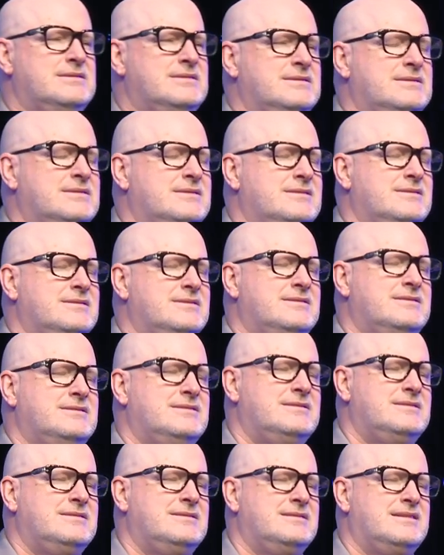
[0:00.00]

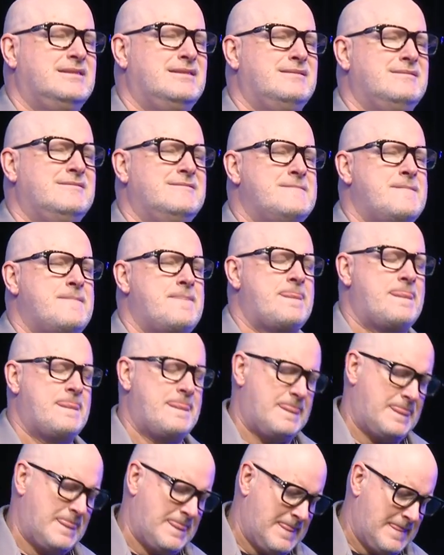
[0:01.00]

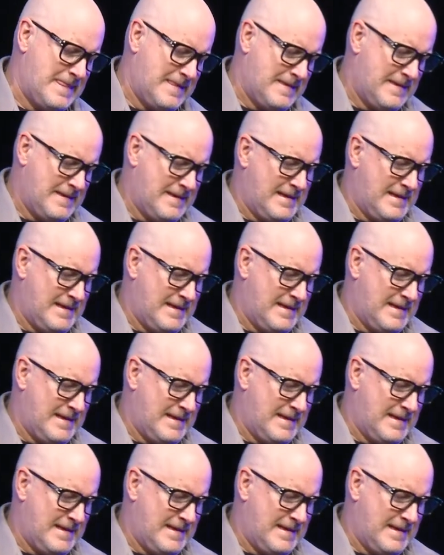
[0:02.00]
No one is speaking in this clip.